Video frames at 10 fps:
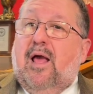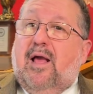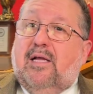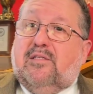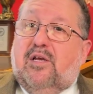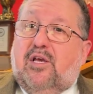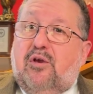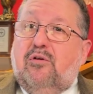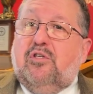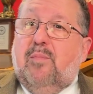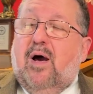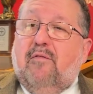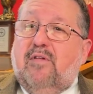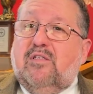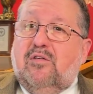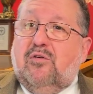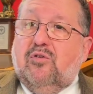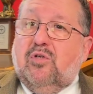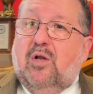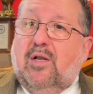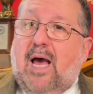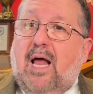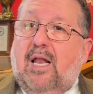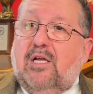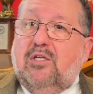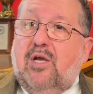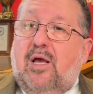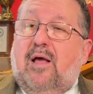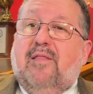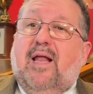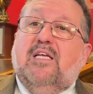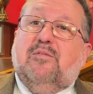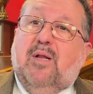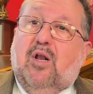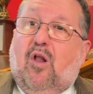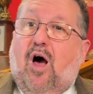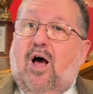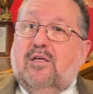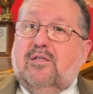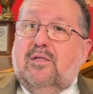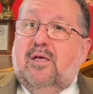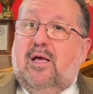It's a huge amount of institutional knowledge that has been lost.